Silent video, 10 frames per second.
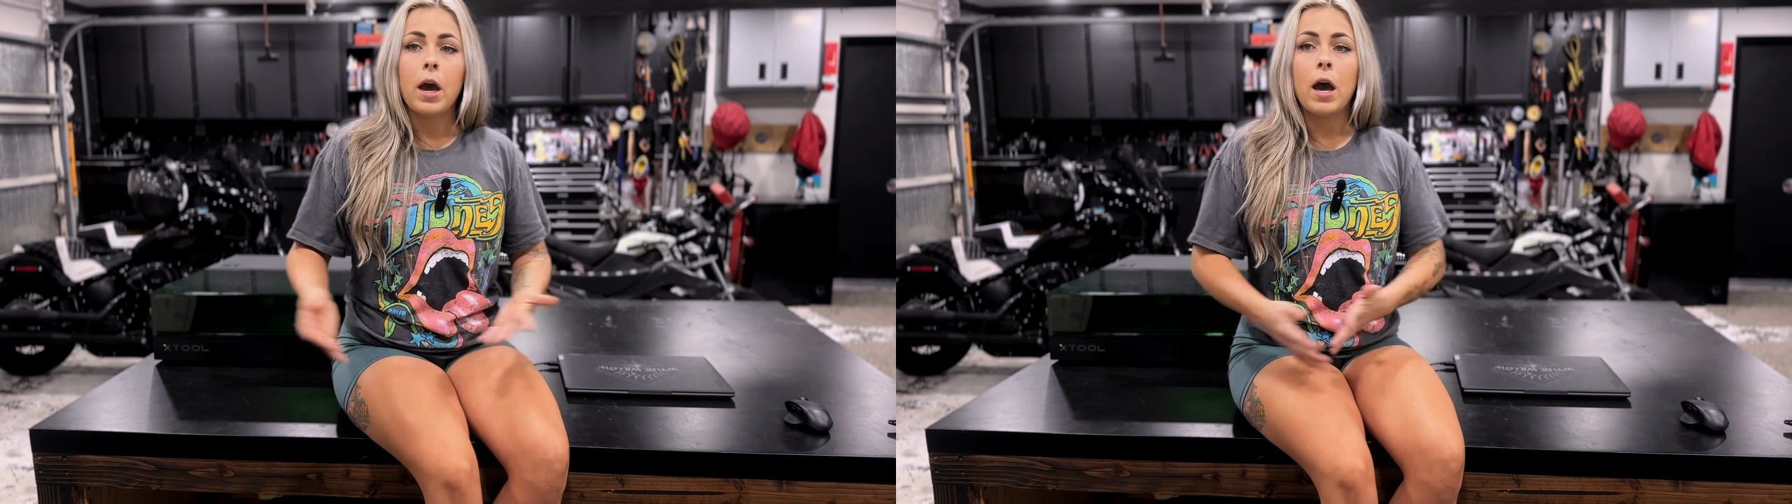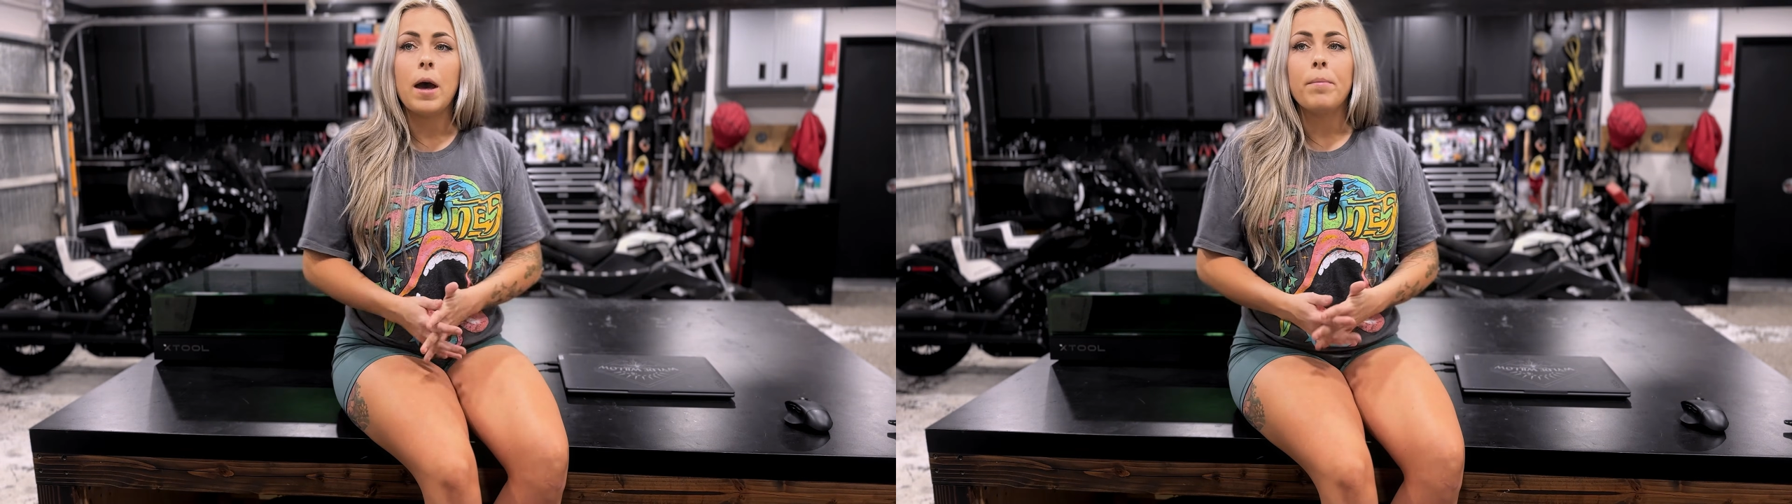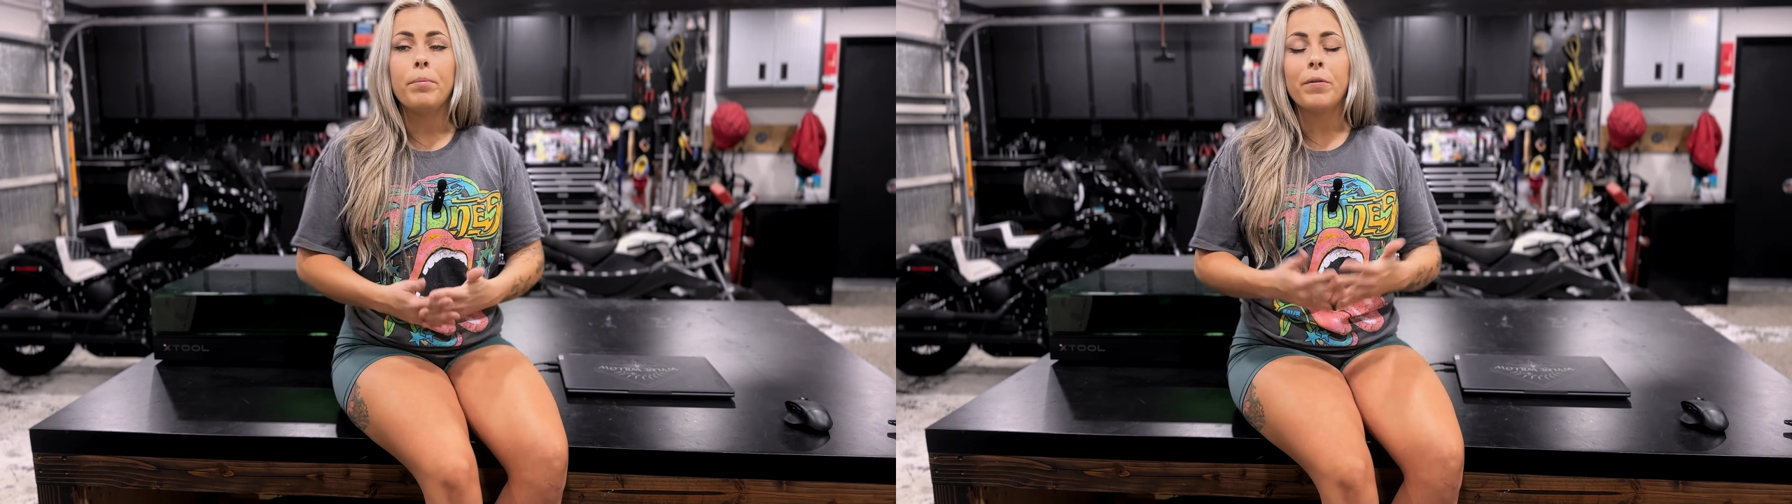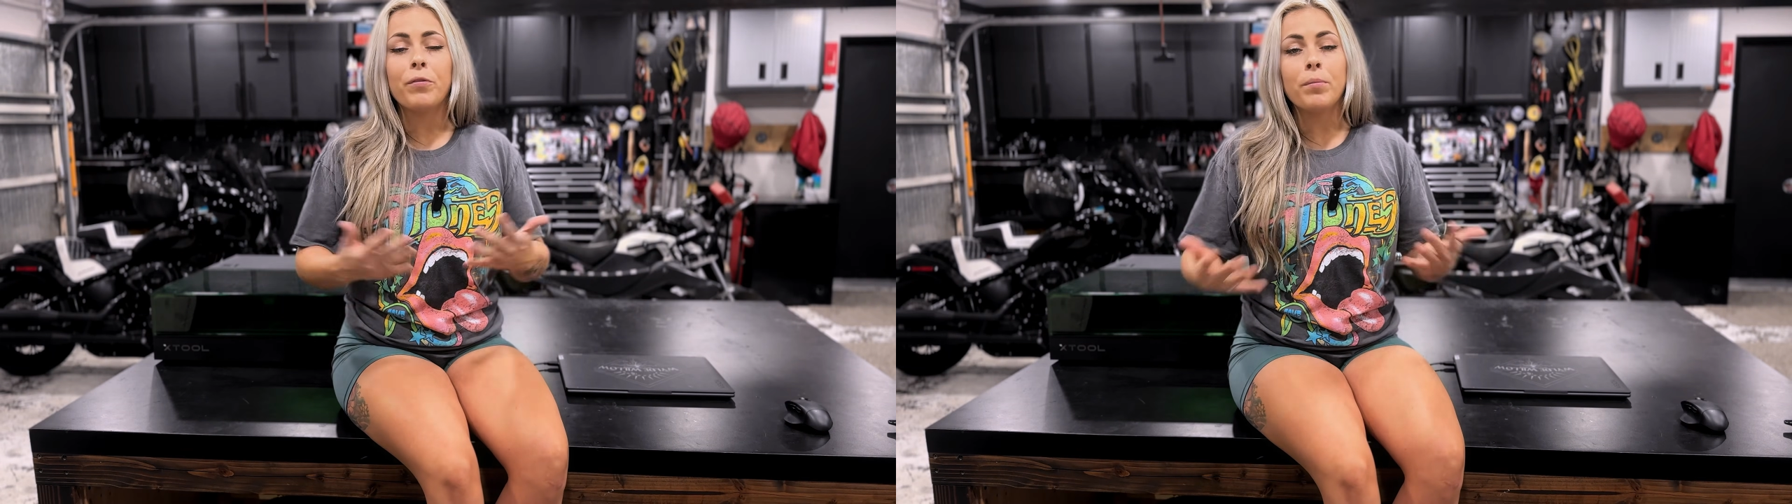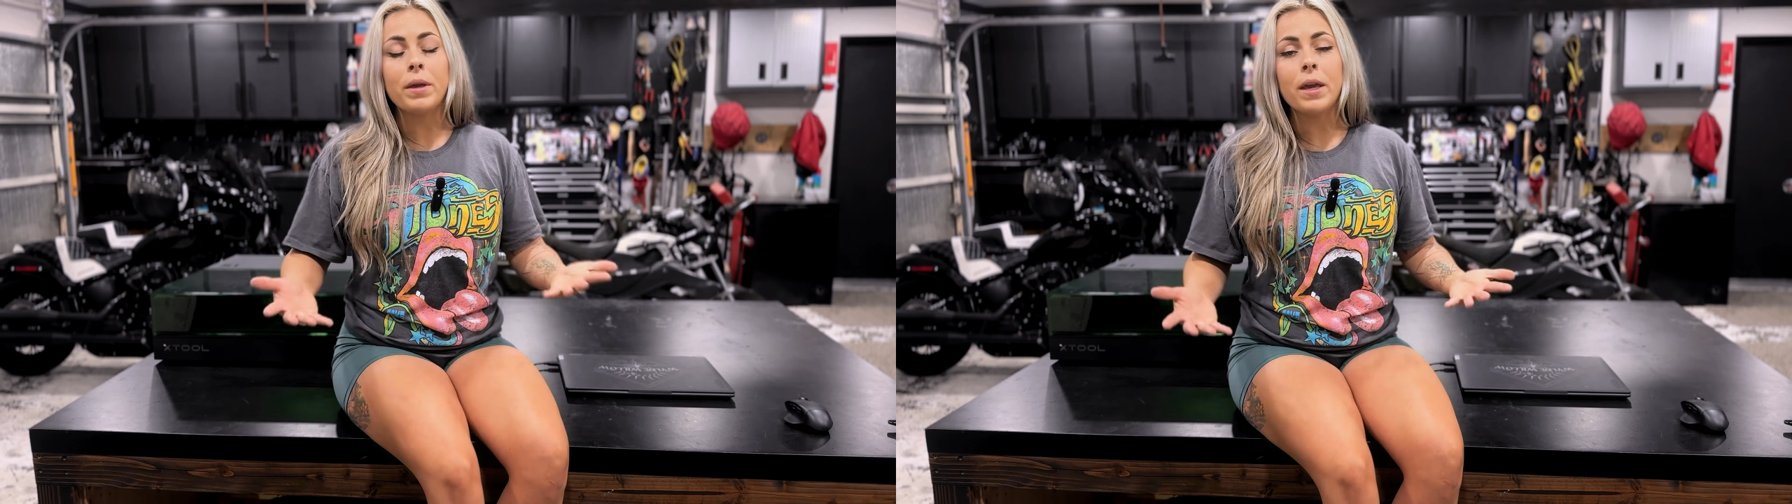But
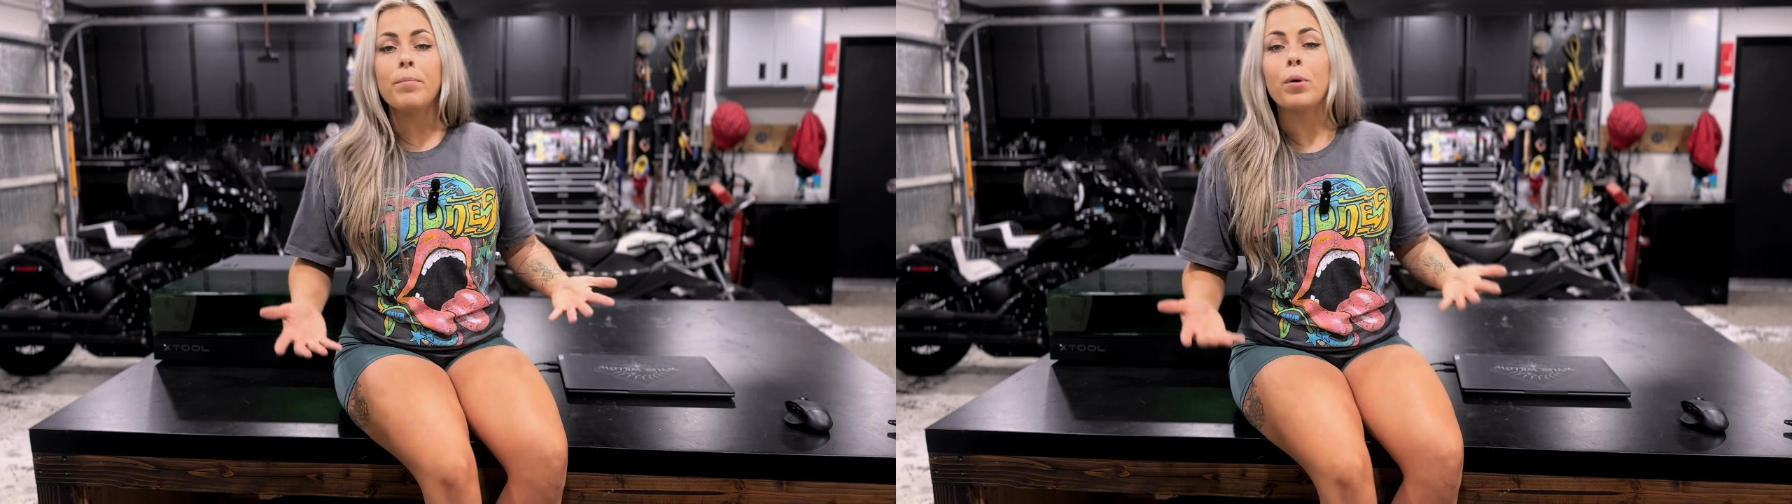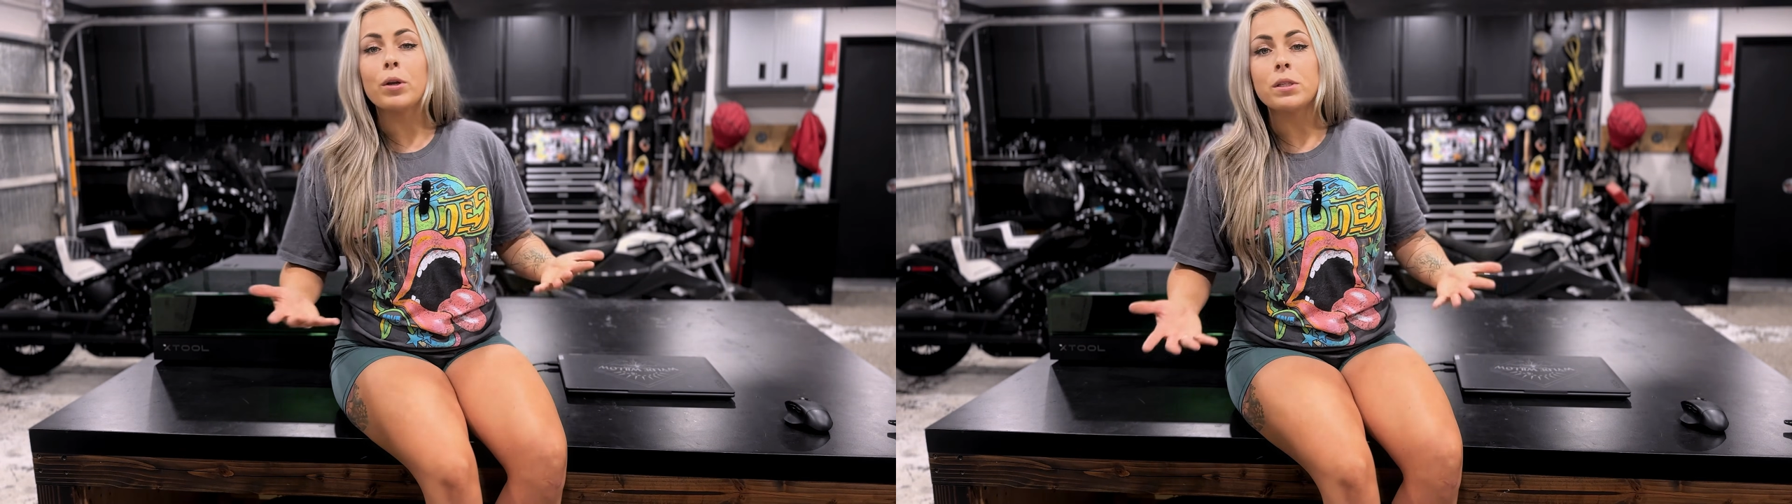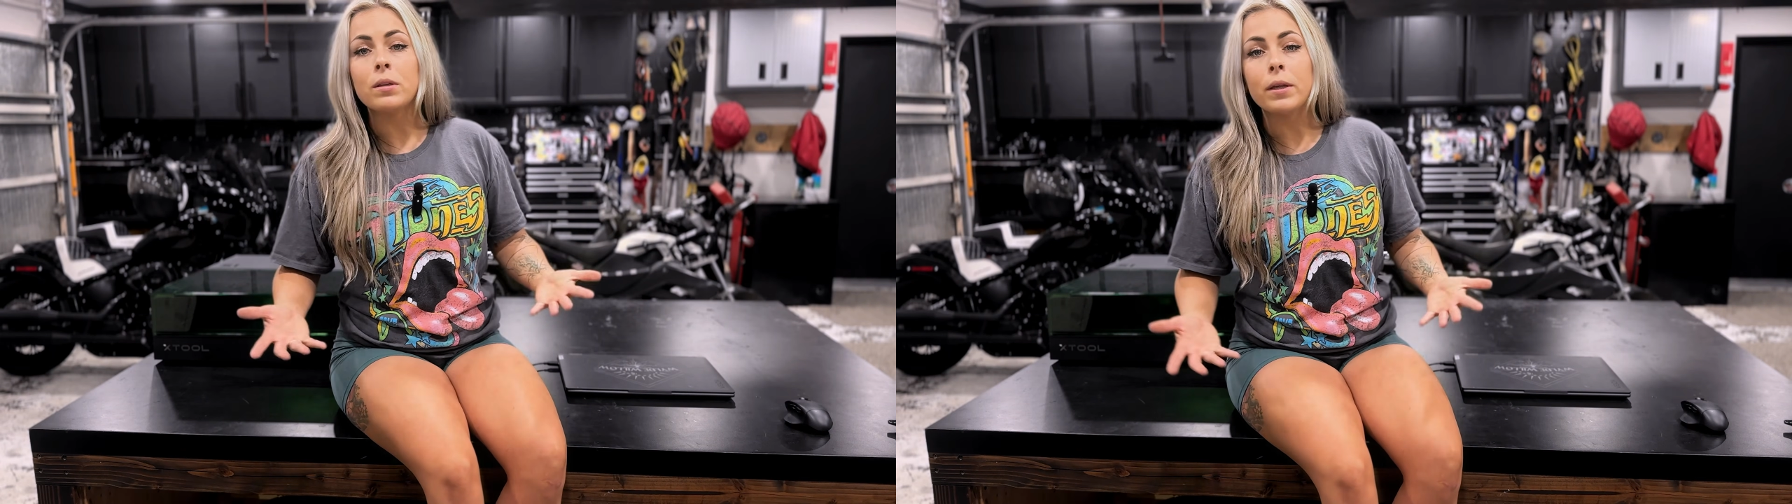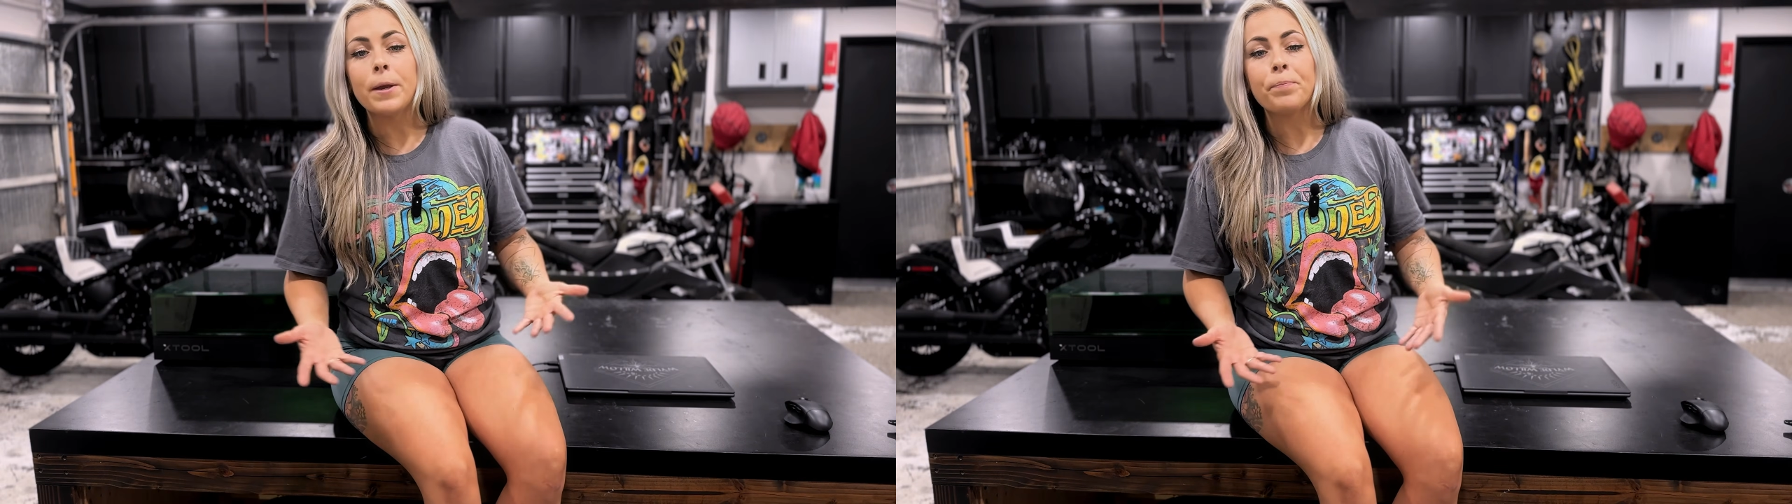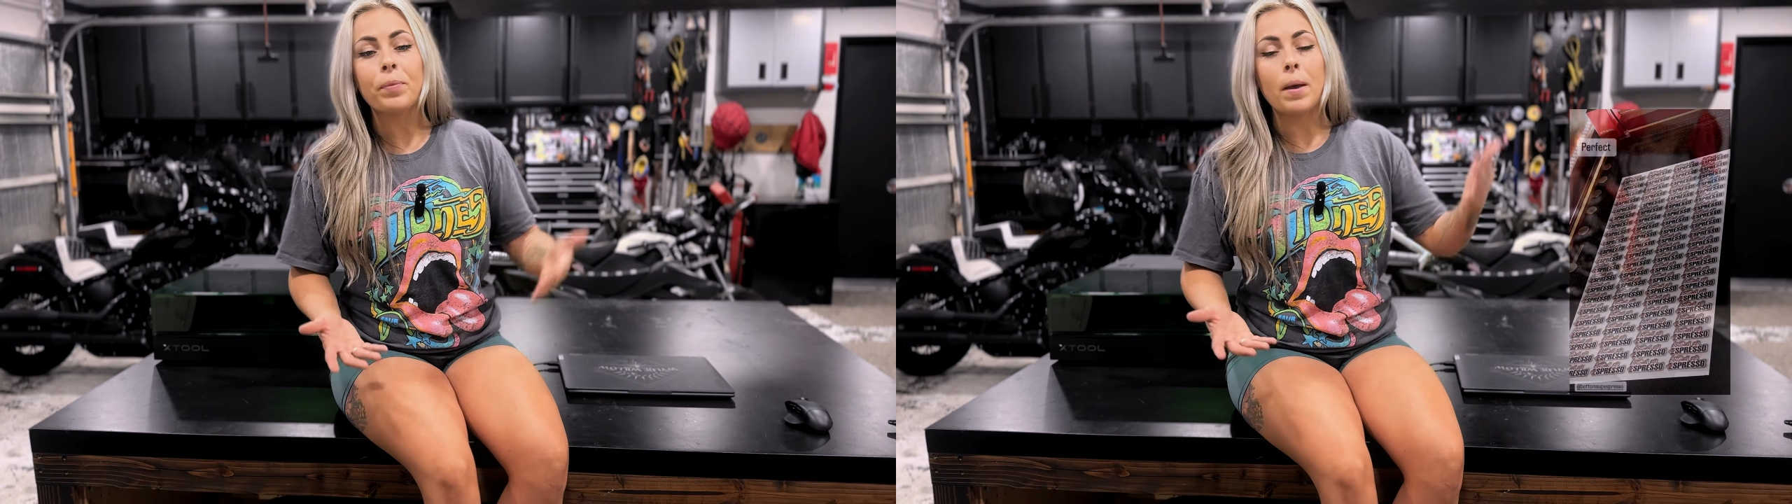for me
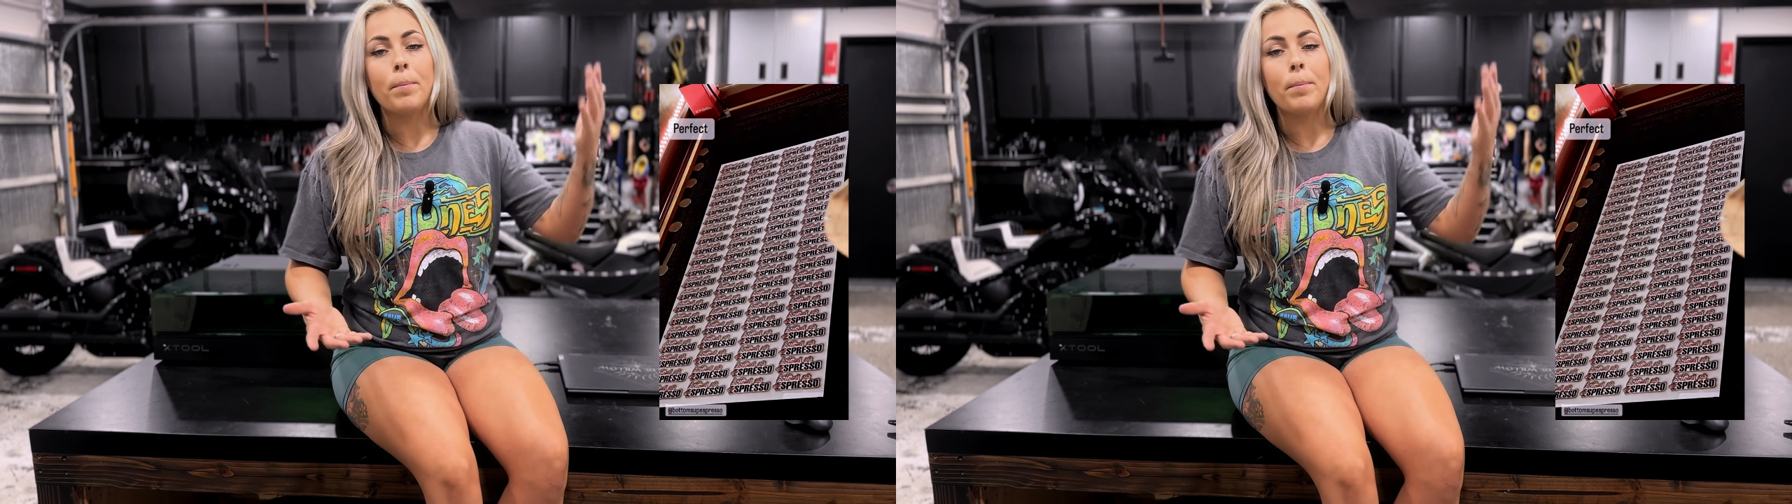personally,